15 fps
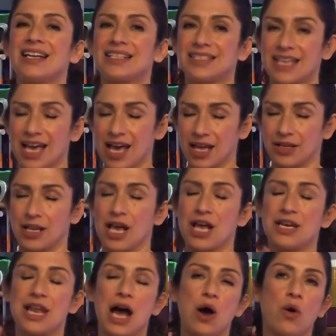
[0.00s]
10.
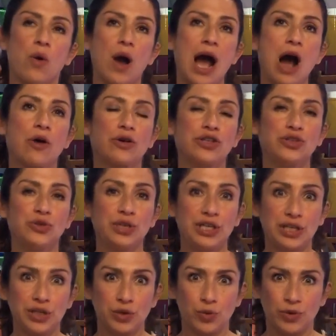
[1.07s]
Now, how can you
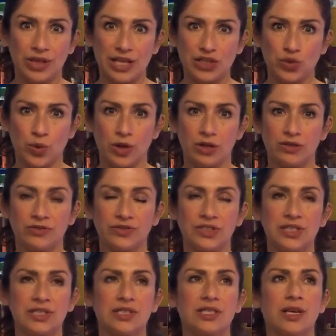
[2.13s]
hear where that 12
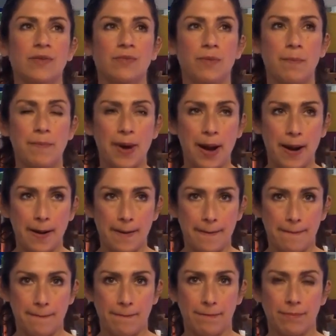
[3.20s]
is?
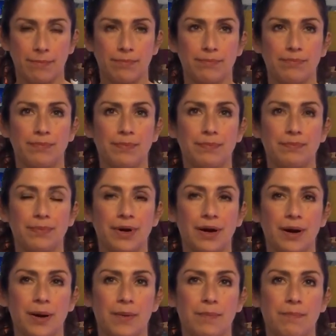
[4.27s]
Bum,
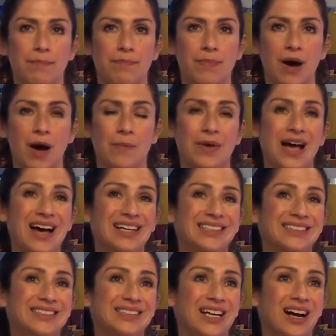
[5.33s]
bum, bum.
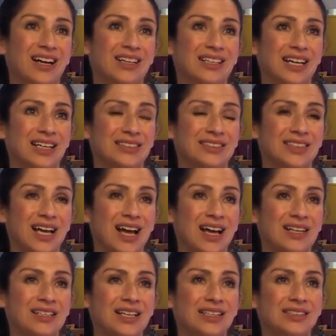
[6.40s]
Da, da,
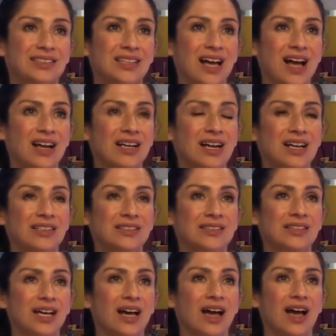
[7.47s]
dun, da, da,
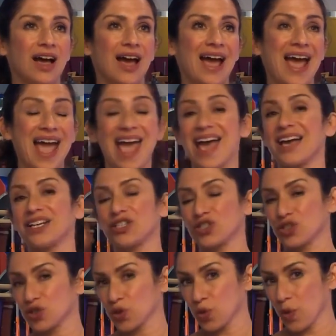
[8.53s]
dun. And
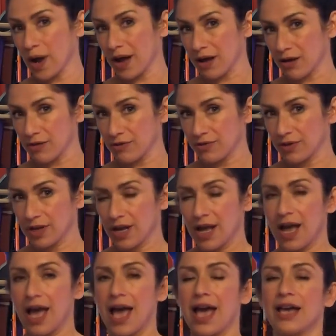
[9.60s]
12.
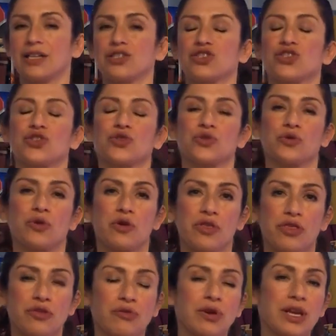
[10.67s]
And 2,
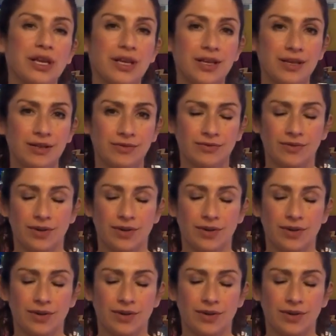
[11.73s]
3.